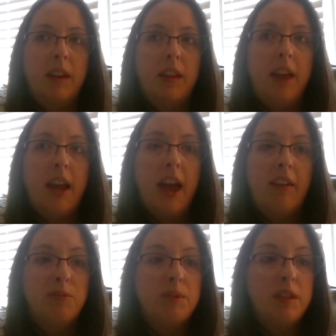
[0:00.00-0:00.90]
They
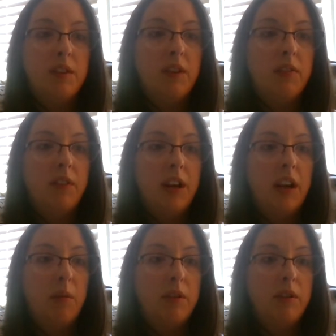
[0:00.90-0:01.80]
have specific
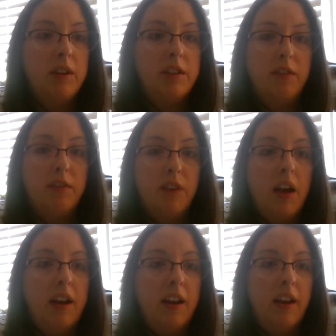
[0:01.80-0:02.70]
funding opportunities to
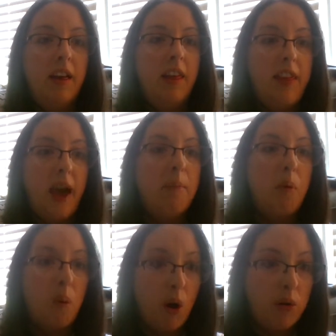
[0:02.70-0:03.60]
fund that
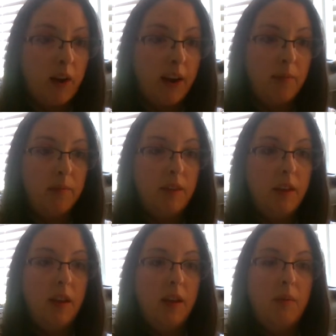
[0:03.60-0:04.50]
program.
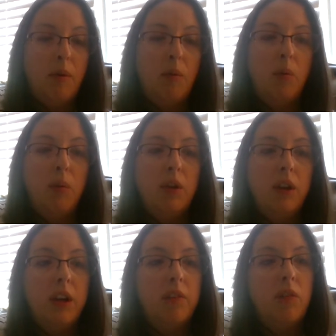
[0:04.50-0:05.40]
But what we're
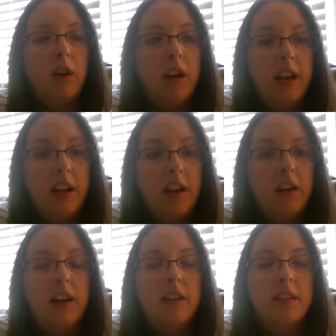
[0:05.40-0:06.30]
looking for
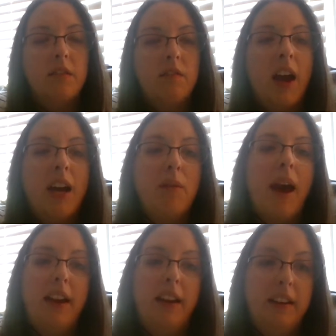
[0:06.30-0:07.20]
here is value
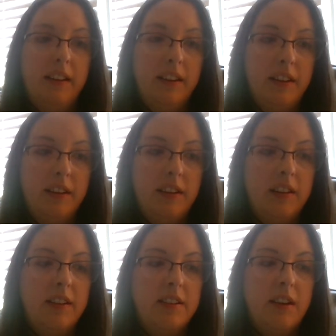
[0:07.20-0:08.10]
added
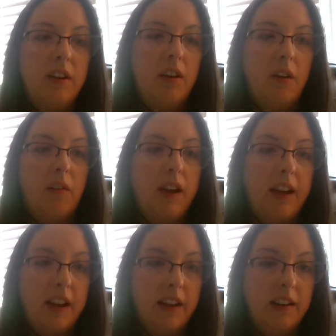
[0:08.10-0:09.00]
to the center you're
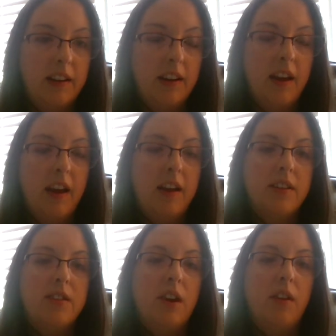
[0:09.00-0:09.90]
already in.
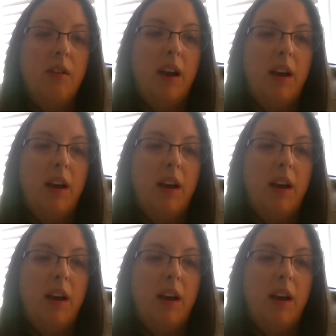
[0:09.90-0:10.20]
So